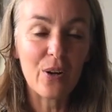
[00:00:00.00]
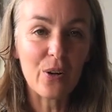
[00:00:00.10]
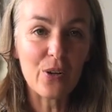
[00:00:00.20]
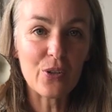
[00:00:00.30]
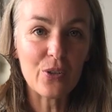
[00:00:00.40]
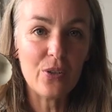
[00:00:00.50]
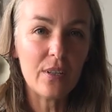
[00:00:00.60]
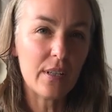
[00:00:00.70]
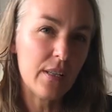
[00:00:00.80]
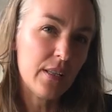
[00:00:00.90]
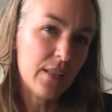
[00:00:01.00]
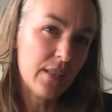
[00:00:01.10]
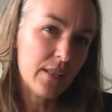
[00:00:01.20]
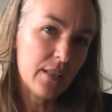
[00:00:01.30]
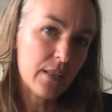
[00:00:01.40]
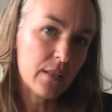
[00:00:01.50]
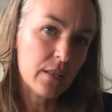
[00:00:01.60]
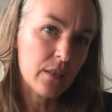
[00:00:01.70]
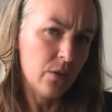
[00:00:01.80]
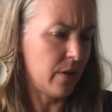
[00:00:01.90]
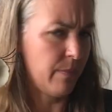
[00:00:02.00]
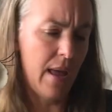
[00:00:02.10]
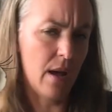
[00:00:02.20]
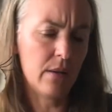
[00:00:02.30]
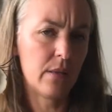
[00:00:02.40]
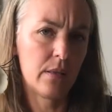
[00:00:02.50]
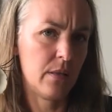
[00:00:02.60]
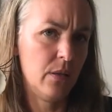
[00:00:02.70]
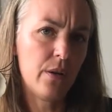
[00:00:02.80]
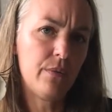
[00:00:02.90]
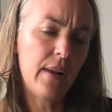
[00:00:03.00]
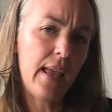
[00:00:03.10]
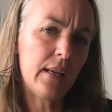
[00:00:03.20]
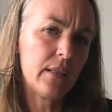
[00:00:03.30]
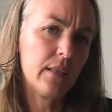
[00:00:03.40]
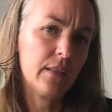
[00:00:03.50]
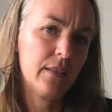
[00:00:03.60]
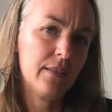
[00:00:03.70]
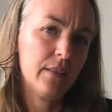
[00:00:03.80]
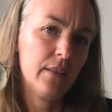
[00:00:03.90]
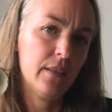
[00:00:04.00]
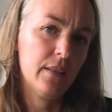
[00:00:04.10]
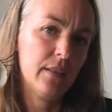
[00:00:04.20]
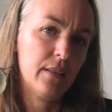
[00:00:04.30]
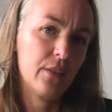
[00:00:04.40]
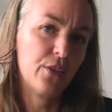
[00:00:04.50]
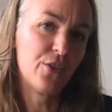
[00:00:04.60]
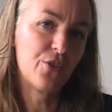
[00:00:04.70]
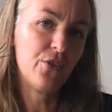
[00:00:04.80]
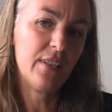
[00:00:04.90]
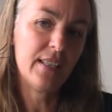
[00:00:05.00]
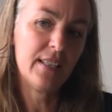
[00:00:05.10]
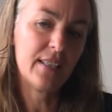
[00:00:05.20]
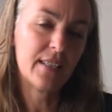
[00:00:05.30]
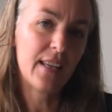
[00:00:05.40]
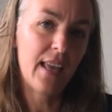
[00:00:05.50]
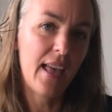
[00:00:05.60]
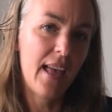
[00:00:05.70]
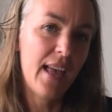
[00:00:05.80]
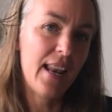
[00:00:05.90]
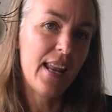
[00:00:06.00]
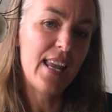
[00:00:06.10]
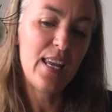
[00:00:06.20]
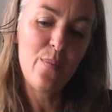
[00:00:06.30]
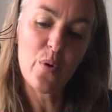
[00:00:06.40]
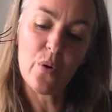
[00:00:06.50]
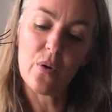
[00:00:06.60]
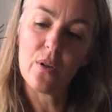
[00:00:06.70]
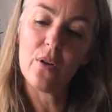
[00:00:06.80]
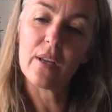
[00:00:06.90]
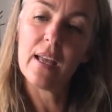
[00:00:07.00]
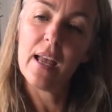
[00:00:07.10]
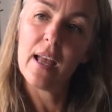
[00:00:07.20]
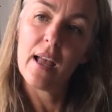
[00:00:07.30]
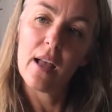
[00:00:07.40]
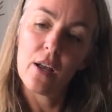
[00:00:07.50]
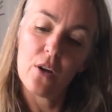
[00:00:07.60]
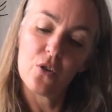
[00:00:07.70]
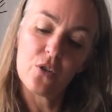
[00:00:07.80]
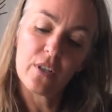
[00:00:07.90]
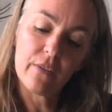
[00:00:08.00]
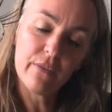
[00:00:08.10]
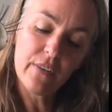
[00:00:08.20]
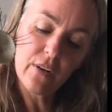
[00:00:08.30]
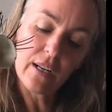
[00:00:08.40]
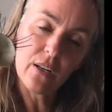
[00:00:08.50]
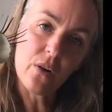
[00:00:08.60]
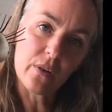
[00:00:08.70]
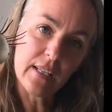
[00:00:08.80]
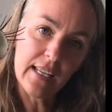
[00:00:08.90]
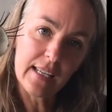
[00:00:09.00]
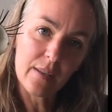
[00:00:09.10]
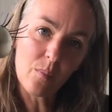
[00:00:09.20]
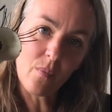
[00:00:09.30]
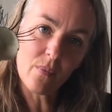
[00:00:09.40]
Gertrude is not a mouse, not a rat. Gertrude is an emu. Look, Gertrude's got a very long neck.